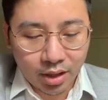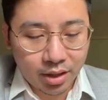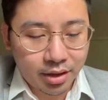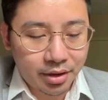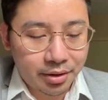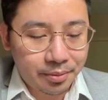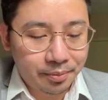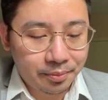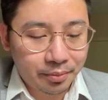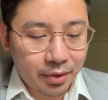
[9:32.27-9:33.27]
I
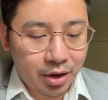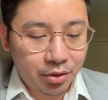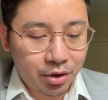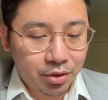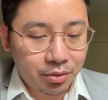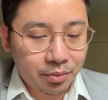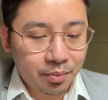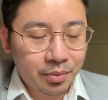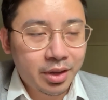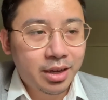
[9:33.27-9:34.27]
don't know,
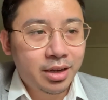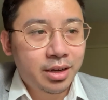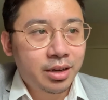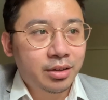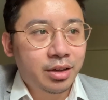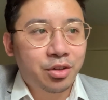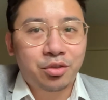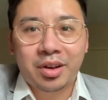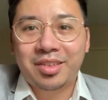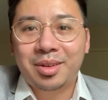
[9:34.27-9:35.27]

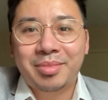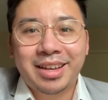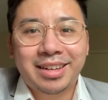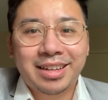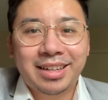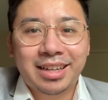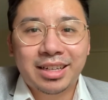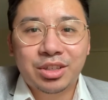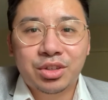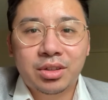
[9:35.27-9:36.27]
de-stress a bit, and
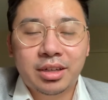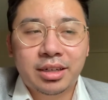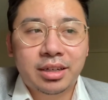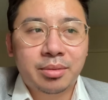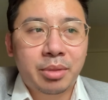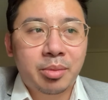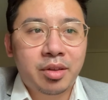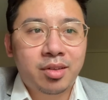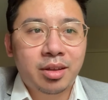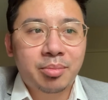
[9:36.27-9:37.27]
then maybe
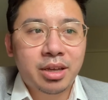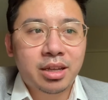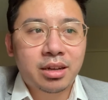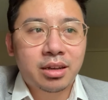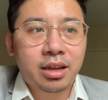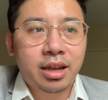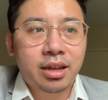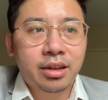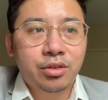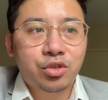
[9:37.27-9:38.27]
sleep in
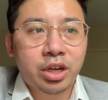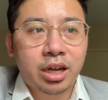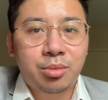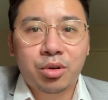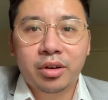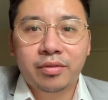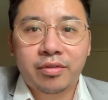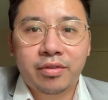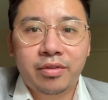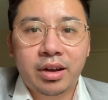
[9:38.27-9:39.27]
and check out more
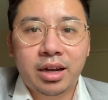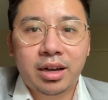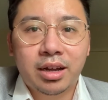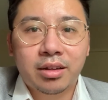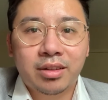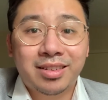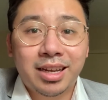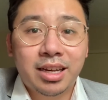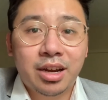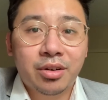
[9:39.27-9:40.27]
of the
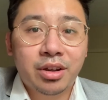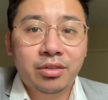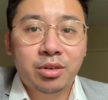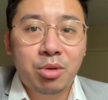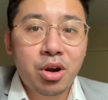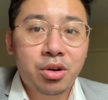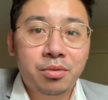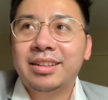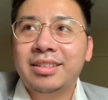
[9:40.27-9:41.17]
Dayton area tomorrow.